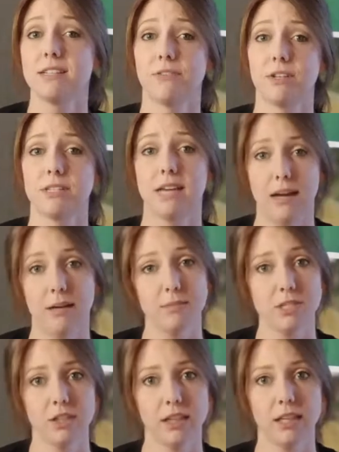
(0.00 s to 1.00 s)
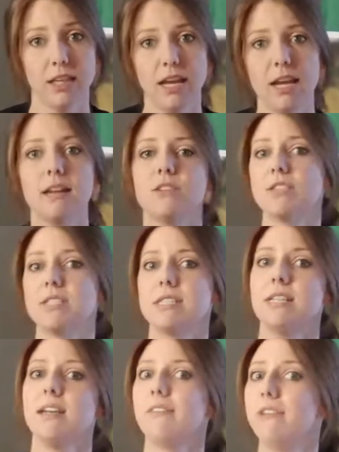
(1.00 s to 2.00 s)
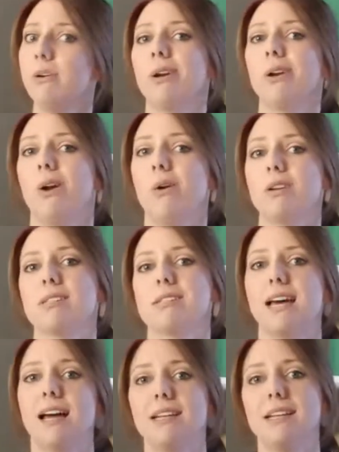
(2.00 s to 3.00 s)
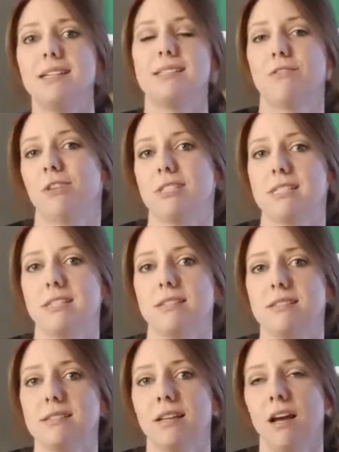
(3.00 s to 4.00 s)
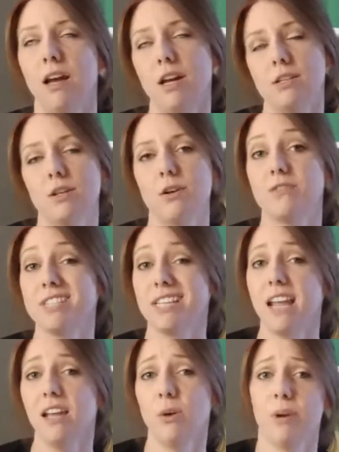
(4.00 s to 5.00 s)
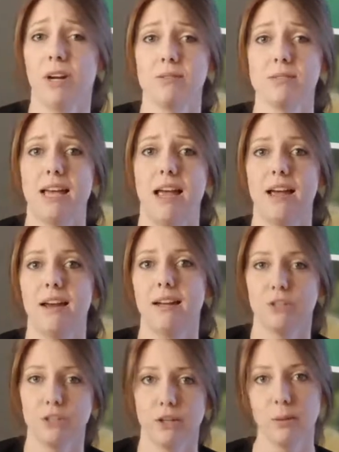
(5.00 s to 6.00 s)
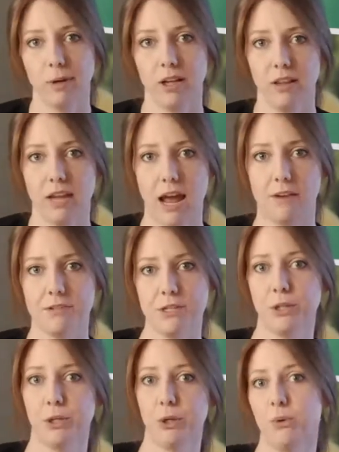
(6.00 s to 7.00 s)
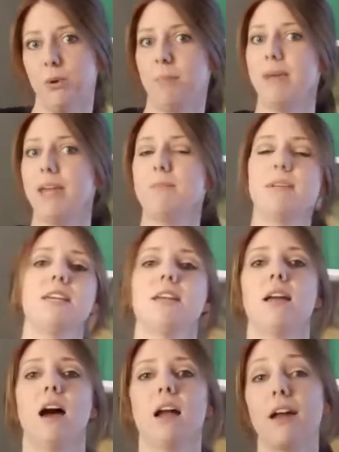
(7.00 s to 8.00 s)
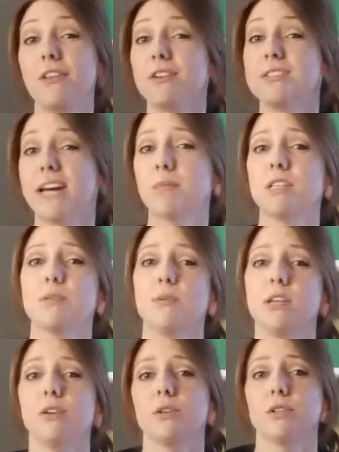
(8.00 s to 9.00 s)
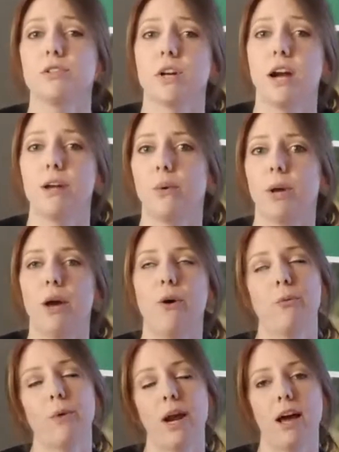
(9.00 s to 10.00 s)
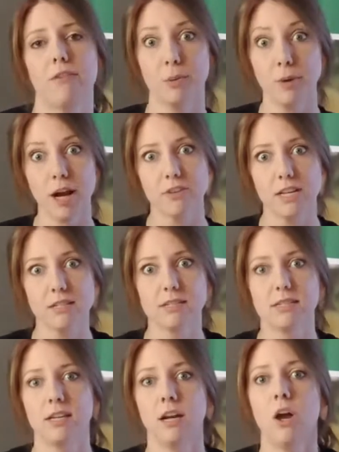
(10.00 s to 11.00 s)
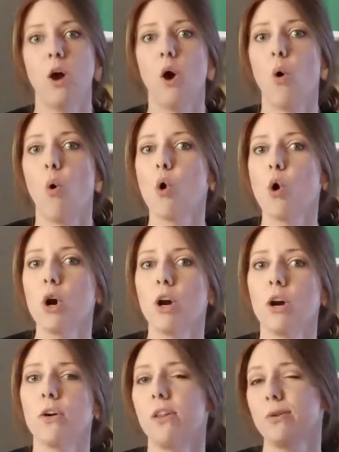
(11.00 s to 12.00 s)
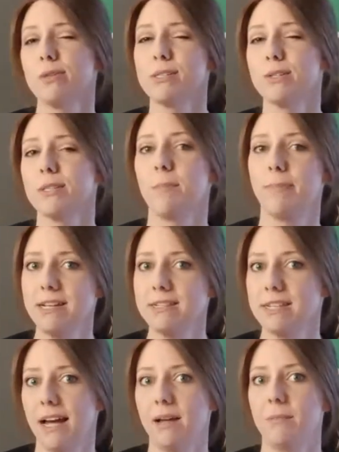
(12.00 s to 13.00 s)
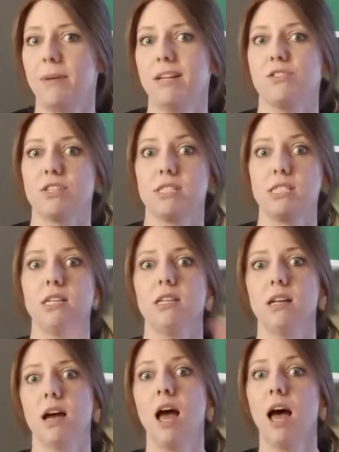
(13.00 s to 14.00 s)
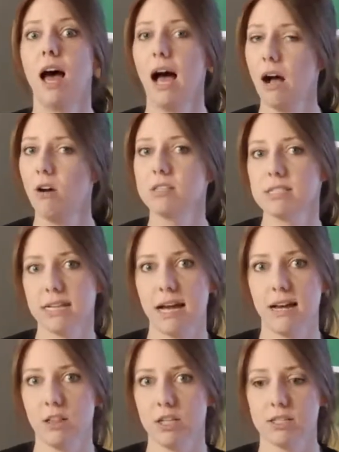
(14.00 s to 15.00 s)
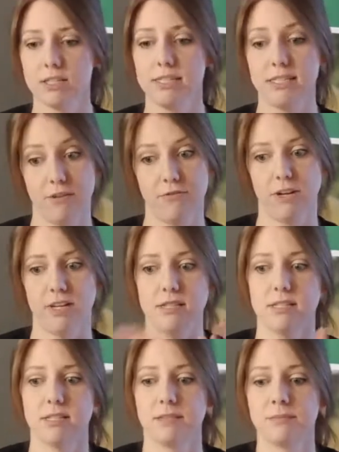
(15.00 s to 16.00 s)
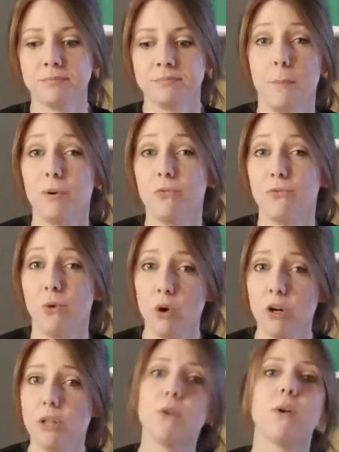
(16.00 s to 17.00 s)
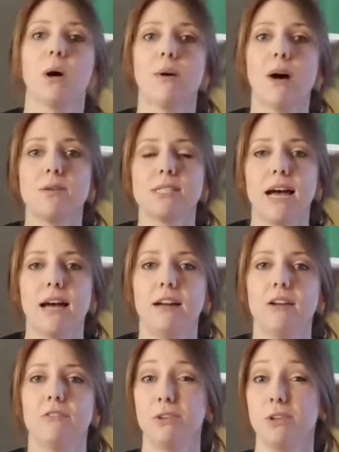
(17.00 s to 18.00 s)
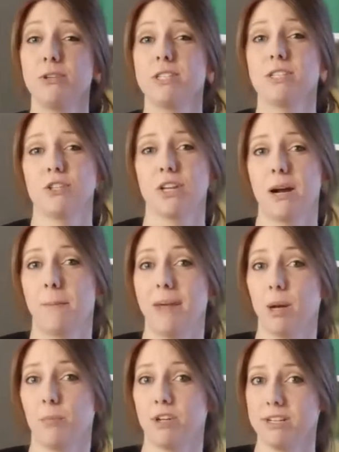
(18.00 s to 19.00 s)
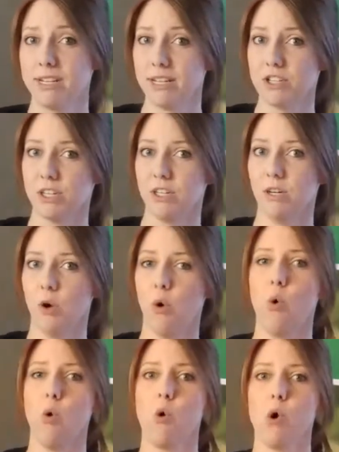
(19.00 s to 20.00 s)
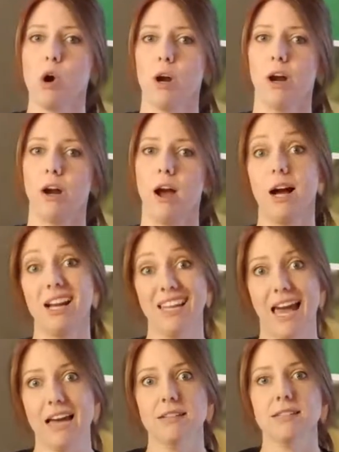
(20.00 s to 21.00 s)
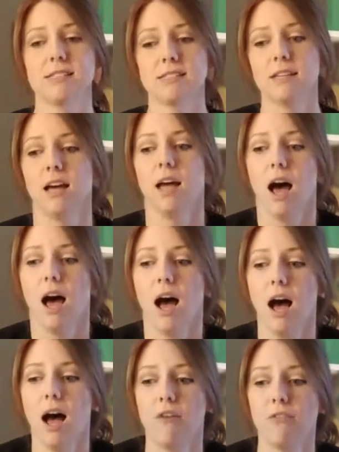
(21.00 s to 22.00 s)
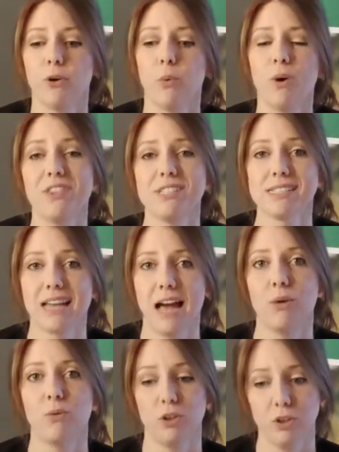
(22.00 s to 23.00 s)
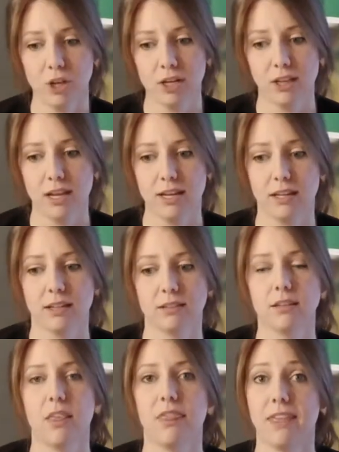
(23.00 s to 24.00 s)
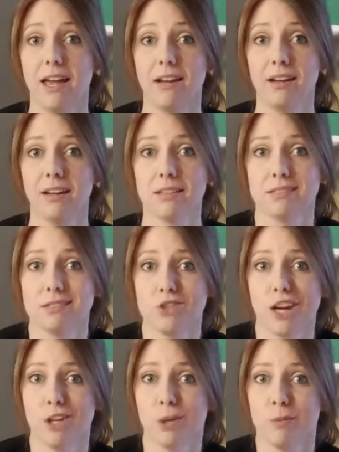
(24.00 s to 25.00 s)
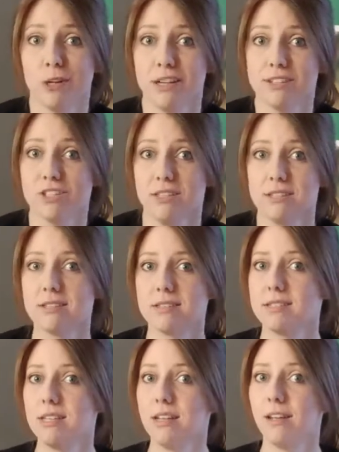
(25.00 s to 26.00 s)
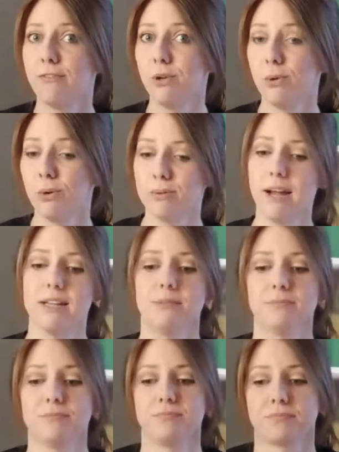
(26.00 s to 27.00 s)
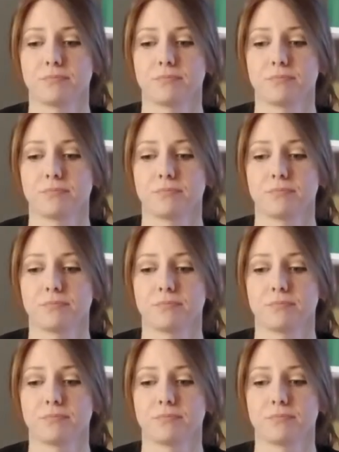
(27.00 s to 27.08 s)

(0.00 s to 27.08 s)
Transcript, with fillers: at different times during the day to just see if you can notice any differences. So if today you went outside during the middle of the afternoon, maybe another time this week you can try going out right after breakfast or closer to bedtime and just see how the sky looks different. Before you go outside, feel free to try to make a prediction or a guess for what the sky will look like. Then check your predictions, see if you were right.